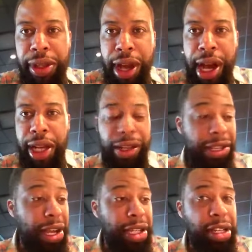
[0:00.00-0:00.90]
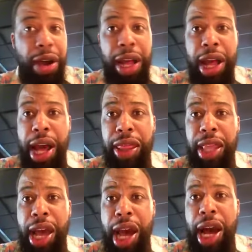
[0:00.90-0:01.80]
All right, look, y'all. So
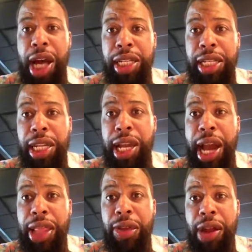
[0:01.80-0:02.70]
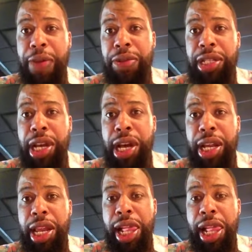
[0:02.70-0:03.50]
I honestly thought I was done.